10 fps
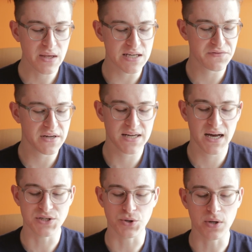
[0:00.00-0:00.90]
It's
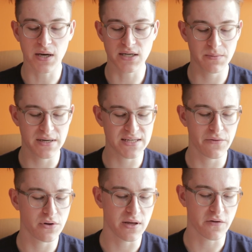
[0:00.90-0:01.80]
fantastic. You can customize
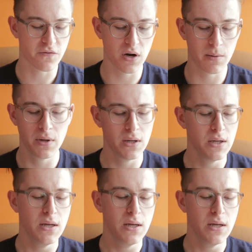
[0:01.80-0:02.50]
everything from